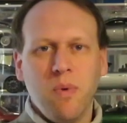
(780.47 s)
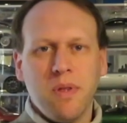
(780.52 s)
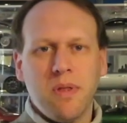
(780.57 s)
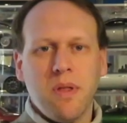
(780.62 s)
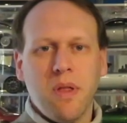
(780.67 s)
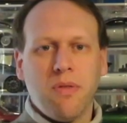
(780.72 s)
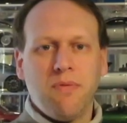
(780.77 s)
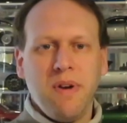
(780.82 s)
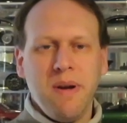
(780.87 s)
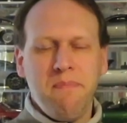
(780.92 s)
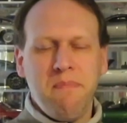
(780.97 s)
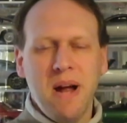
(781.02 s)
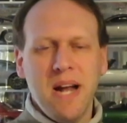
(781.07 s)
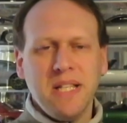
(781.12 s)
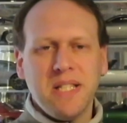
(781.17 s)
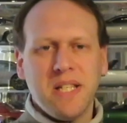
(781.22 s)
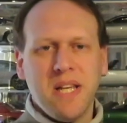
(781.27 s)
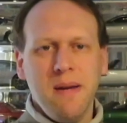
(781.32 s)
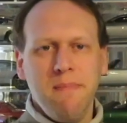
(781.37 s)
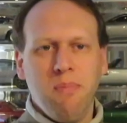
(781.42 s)
with the 3
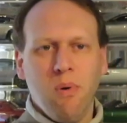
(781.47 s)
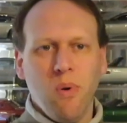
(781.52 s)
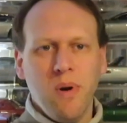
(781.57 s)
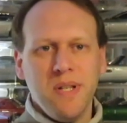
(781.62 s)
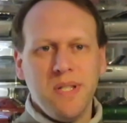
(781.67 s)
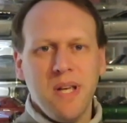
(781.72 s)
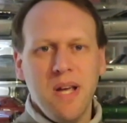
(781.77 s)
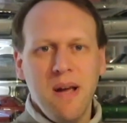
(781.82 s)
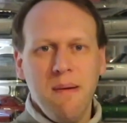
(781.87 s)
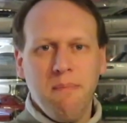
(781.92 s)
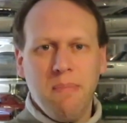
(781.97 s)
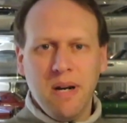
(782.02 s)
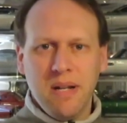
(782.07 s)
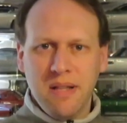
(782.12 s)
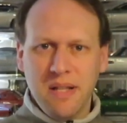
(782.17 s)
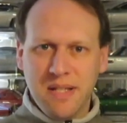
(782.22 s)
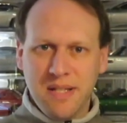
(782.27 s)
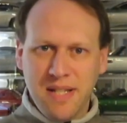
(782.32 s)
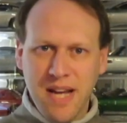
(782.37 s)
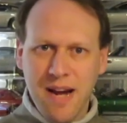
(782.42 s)
Penske boys. But at
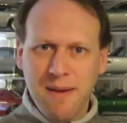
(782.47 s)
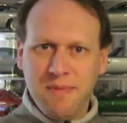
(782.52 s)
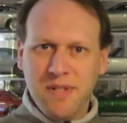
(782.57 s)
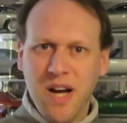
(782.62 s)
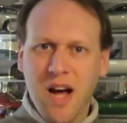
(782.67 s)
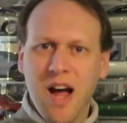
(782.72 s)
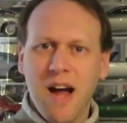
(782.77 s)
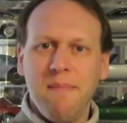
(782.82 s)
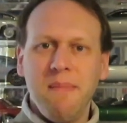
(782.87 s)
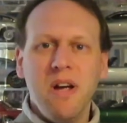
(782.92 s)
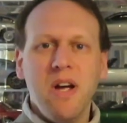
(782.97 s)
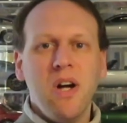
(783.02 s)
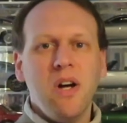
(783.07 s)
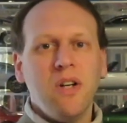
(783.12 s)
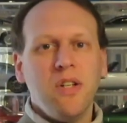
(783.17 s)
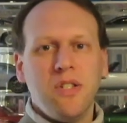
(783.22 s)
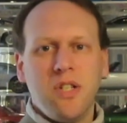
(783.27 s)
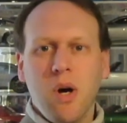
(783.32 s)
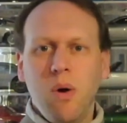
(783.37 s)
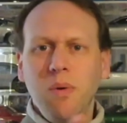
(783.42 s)
the same time,
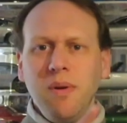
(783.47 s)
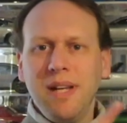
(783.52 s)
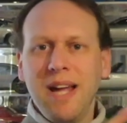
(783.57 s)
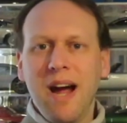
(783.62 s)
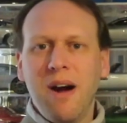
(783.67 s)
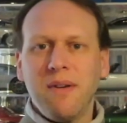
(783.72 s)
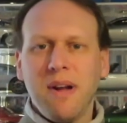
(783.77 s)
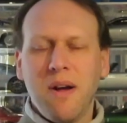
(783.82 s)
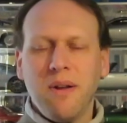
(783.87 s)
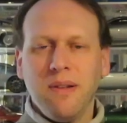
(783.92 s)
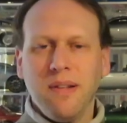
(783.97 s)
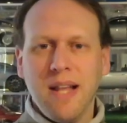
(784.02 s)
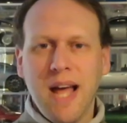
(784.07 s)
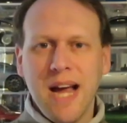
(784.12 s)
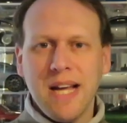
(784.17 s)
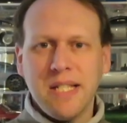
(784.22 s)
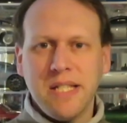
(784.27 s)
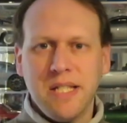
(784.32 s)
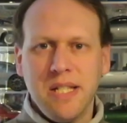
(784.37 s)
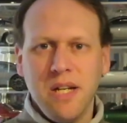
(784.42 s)
don't count out
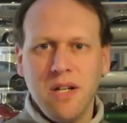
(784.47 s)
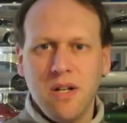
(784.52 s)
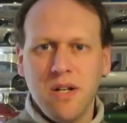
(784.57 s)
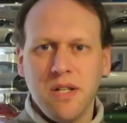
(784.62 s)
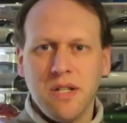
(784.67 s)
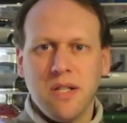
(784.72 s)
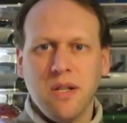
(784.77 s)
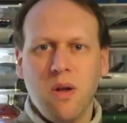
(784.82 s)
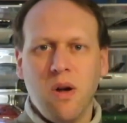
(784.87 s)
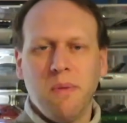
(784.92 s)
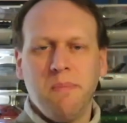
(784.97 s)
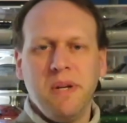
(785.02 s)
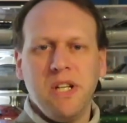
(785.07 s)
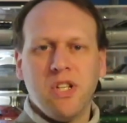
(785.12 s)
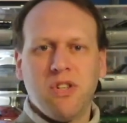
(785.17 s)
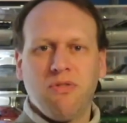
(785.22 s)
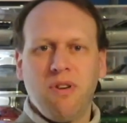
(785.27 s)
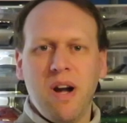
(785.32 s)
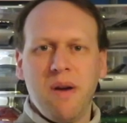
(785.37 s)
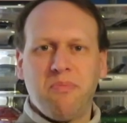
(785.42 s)
last year's Long
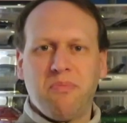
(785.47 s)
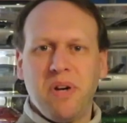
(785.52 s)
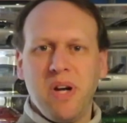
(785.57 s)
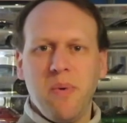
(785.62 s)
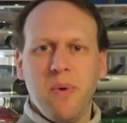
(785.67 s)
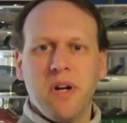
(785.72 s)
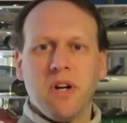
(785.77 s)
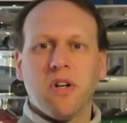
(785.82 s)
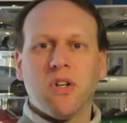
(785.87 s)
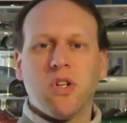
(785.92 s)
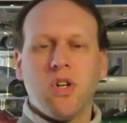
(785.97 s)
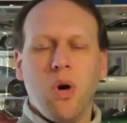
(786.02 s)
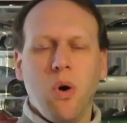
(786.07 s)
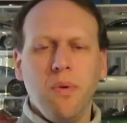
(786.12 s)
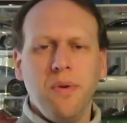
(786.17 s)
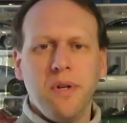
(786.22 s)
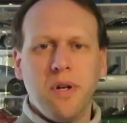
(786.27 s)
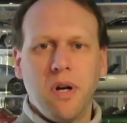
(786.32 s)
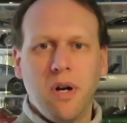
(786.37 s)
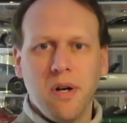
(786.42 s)
Beach Grand Prix winner
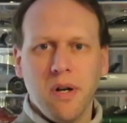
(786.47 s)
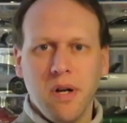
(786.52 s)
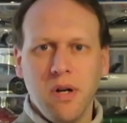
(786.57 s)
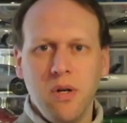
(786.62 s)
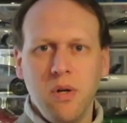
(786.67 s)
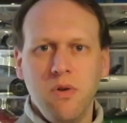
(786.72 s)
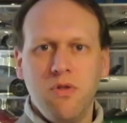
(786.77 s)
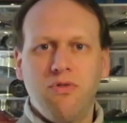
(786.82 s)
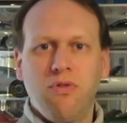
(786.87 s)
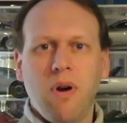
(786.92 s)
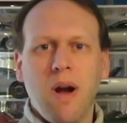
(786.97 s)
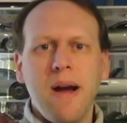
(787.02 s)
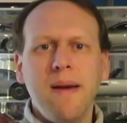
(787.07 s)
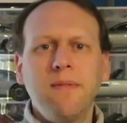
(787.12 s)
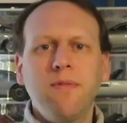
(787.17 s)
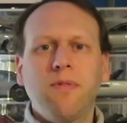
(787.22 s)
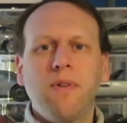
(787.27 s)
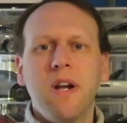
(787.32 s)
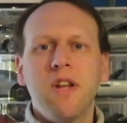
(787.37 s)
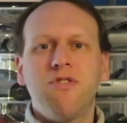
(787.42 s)
Colton Herta, who
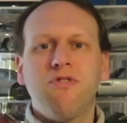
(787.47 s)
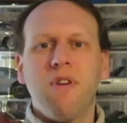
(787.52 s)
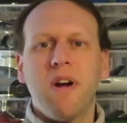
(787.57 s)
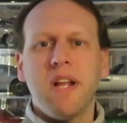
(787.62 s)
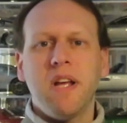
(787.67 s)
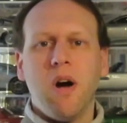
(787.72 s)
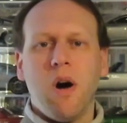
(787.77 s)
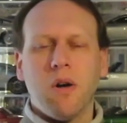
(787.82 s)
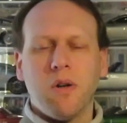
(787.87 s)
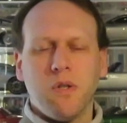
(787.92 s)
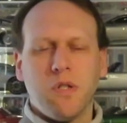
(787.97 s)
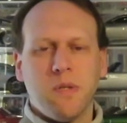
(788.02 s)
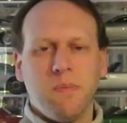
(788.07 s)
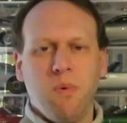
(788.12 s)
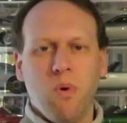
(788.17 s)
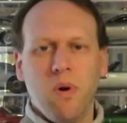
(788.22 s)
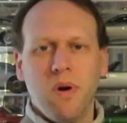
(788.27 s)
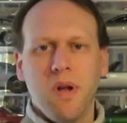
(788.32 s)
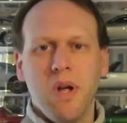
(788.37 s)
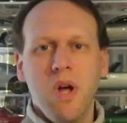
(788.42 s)
drives for Andretti
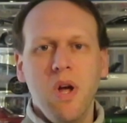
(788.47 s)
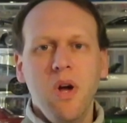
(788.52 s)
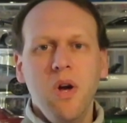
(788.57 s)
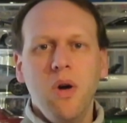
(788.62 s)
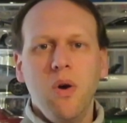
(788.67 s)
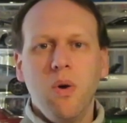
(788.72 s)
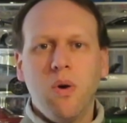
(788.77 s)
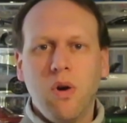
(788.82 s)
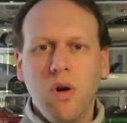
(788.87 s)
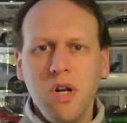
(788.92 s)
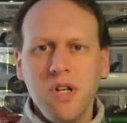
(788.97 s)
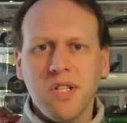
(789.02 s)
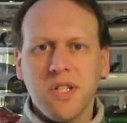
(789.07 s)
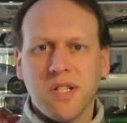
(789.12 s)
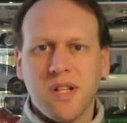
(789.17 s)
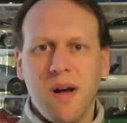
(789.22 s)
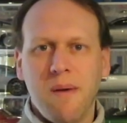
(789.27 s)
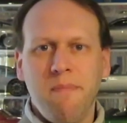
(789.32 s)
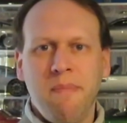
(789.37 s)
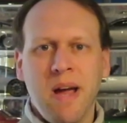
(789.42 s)
Autosport, who could
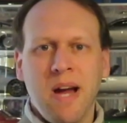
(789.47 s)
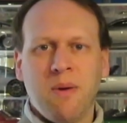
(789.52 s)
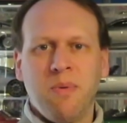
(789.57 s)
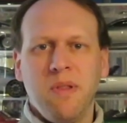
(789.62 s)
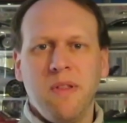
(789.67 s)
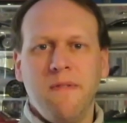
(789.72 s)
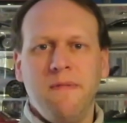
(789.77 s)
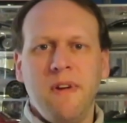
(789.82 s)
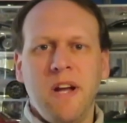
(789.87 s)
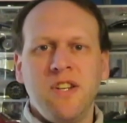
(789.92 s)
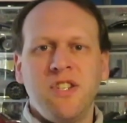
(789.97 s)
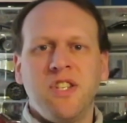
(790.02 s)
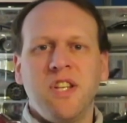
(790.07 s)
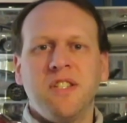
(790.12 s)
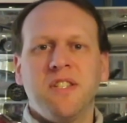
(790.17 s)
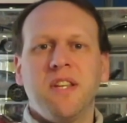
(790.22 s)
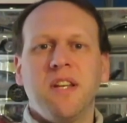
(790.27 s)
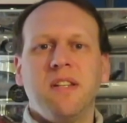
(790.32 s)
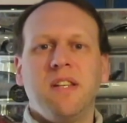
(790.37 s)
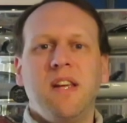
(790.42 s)
just come back with a
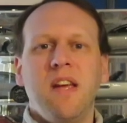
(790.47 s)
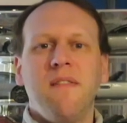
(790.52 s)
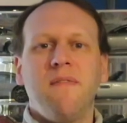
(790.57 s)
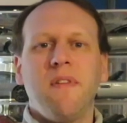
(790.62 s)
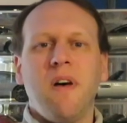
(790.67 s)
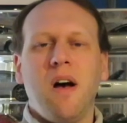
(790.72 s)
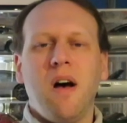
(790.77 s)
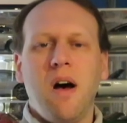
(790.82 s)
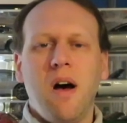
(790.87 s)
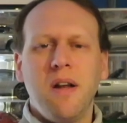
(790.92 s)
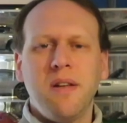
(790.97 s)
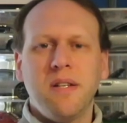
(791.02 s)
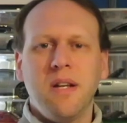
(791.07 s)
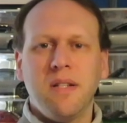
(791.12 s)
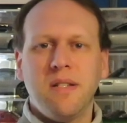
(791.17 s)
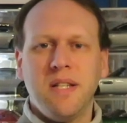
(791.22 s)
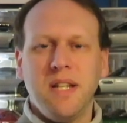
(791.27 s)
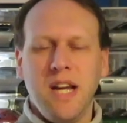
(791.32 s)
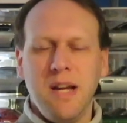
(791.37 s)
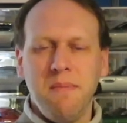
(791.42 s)
vengeance and give the
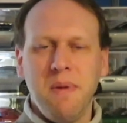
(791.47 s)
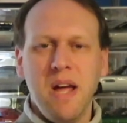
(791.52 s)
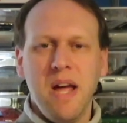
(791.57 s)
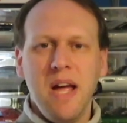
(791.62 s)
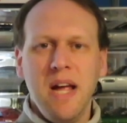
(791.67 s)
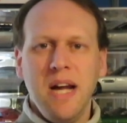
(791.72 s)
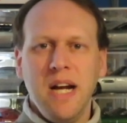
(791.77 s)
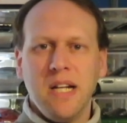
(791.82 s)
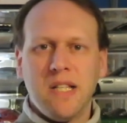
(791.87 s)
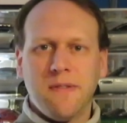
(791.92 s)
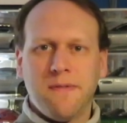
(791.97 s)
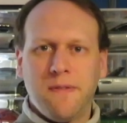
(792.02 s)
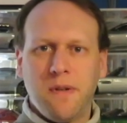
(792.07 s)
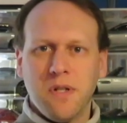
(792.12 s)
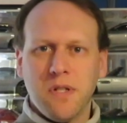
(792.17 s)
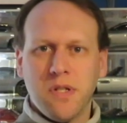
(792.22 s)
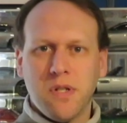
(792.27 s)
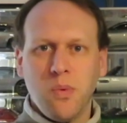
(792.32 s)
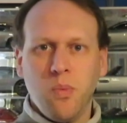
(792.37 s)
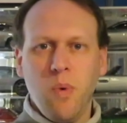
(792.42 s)
Honda team its
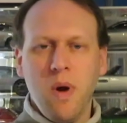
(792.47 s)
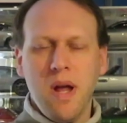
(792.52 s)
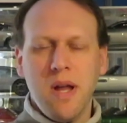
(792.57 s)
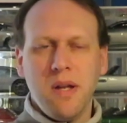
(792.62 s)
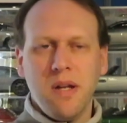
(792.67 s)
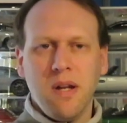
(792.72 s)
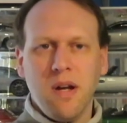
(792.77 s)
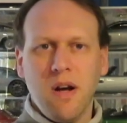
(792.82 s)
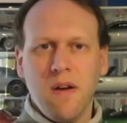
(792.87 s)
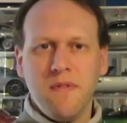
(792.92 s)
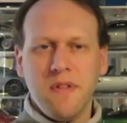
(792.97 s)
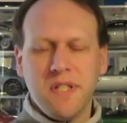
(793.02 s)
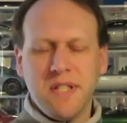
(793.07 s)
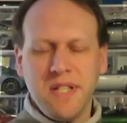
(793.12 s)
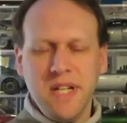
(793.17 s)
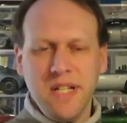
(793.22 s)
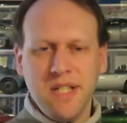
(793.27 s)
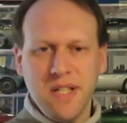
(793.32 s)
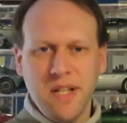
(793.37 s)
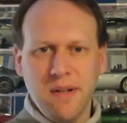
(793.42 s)
first win of the
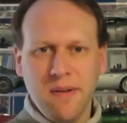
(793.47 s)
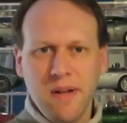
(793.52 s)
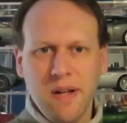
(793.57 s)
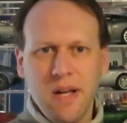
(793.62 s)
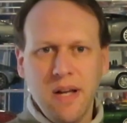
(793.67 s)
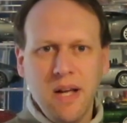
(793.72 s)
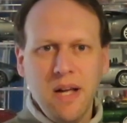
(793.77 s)
season.